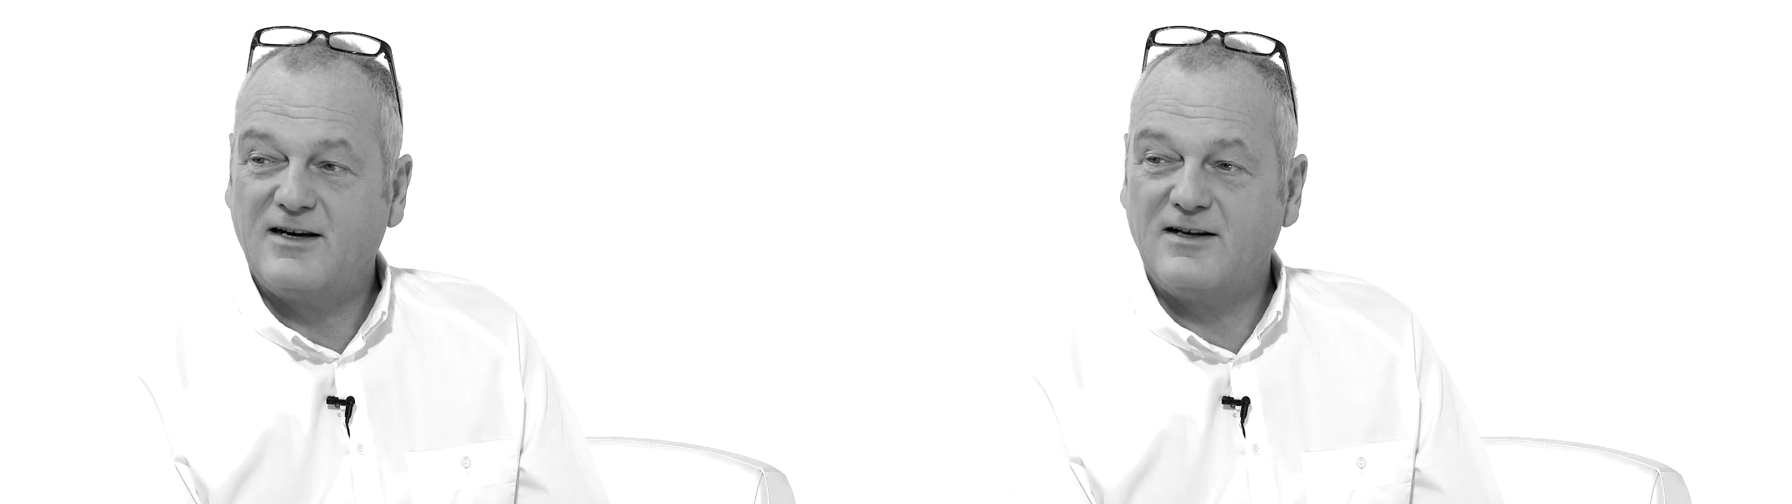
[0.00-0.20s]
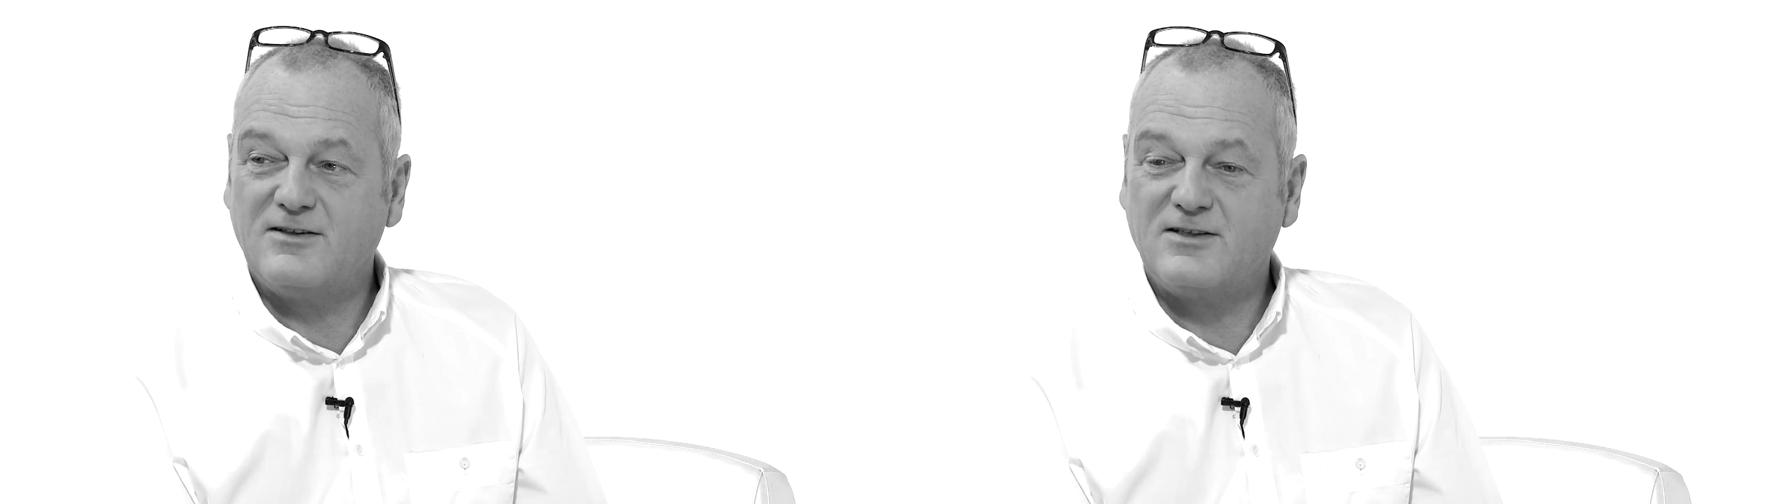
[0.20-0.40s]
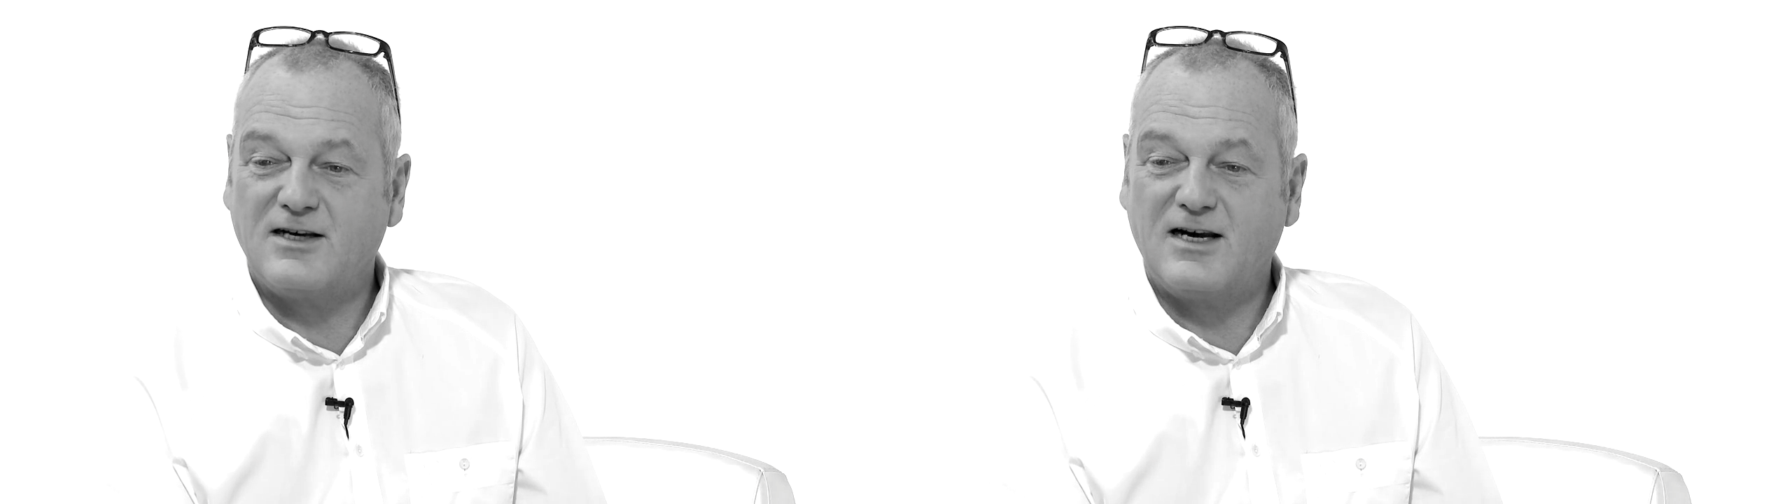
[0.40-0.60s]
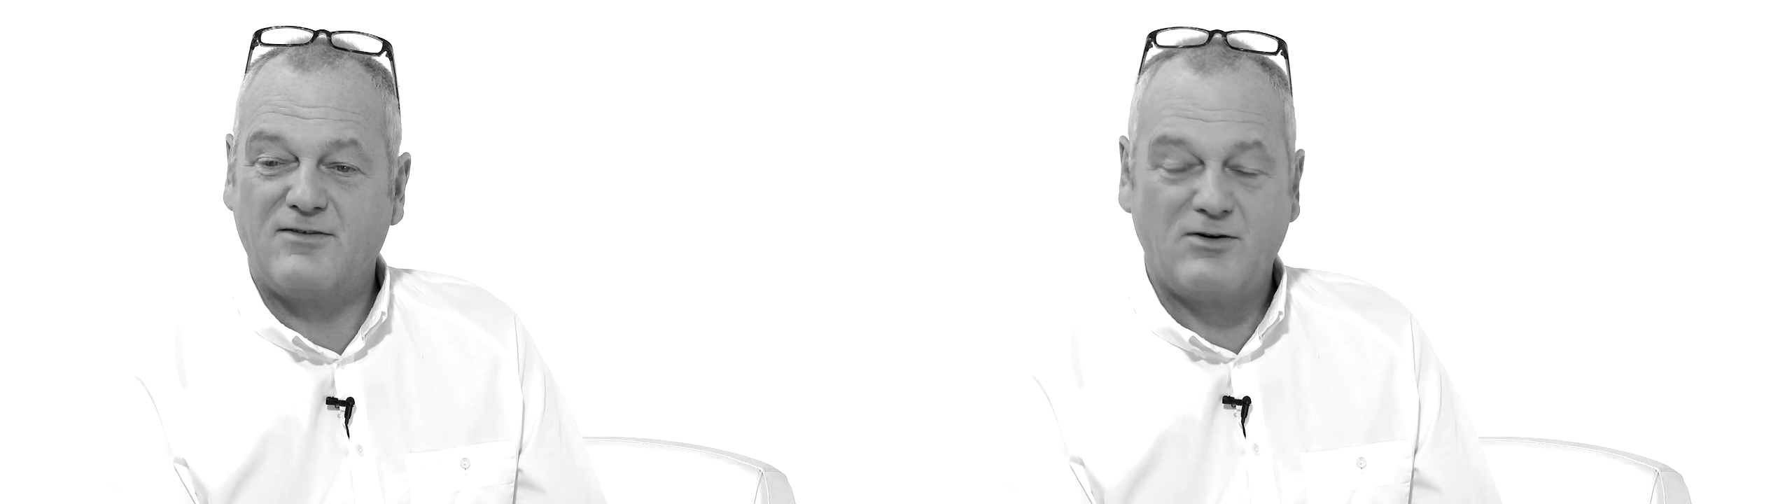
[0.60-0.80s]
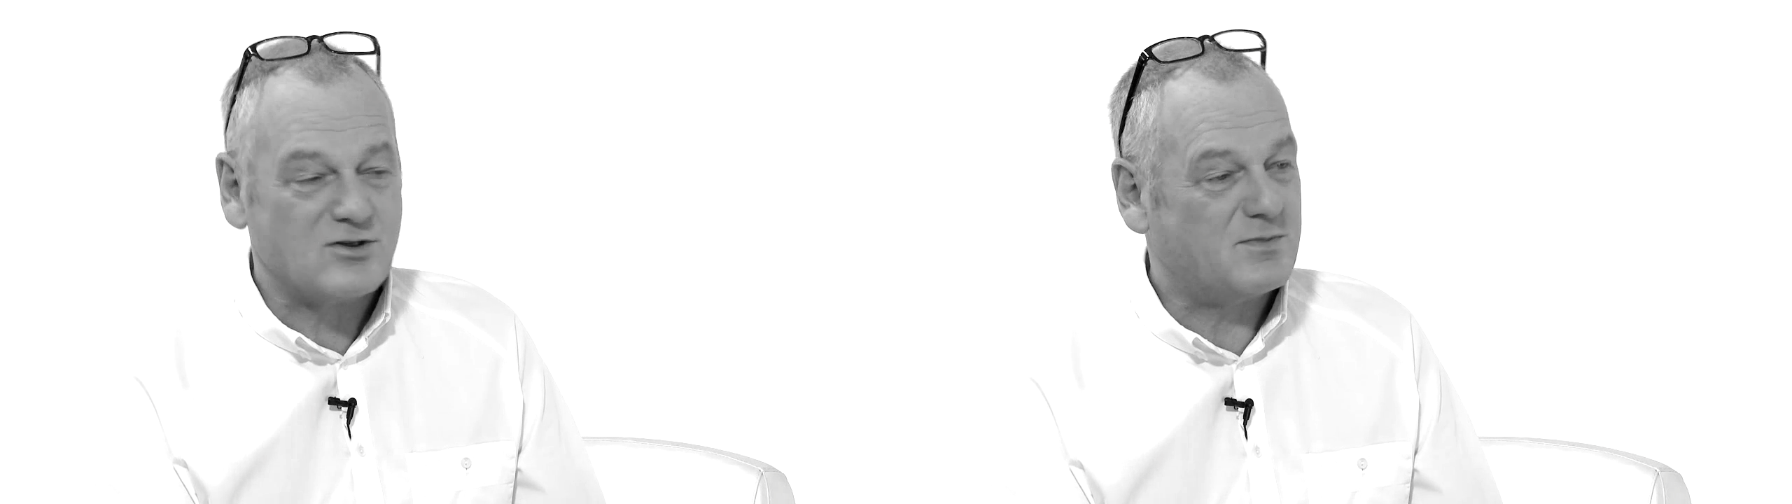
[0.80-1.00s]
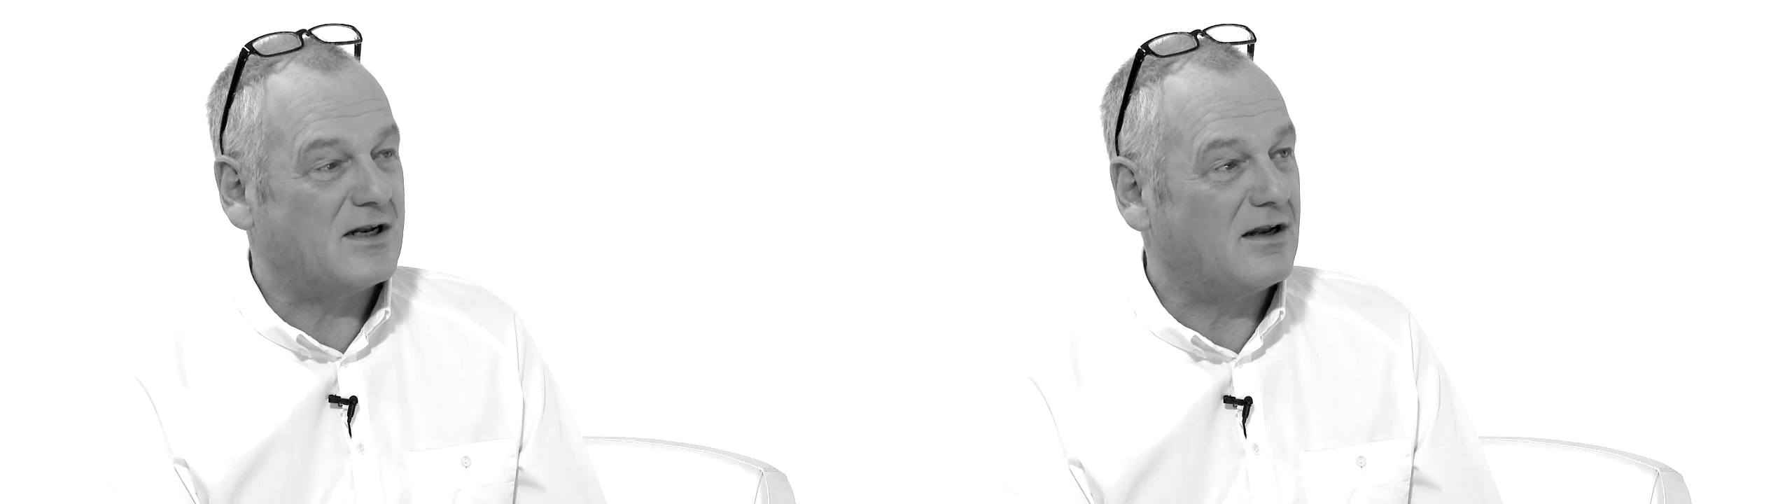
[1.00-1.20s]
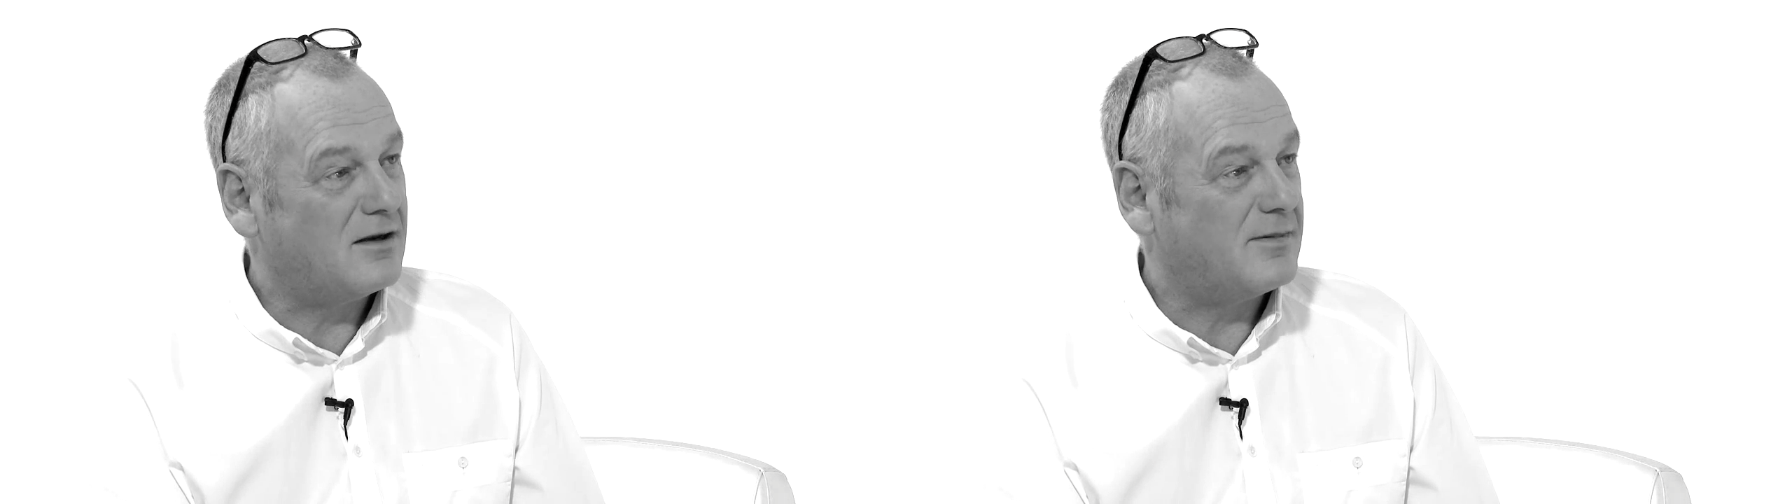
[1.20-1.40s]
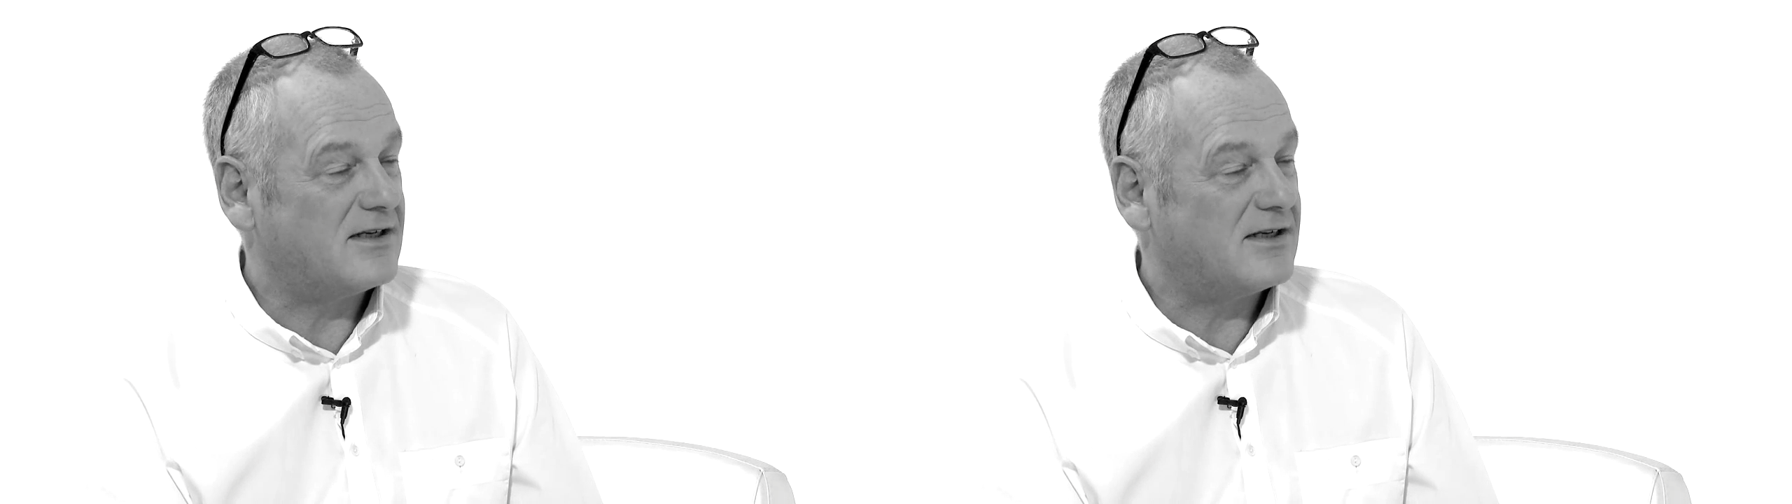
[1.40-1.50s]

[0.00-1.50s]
and uh, I've always been a little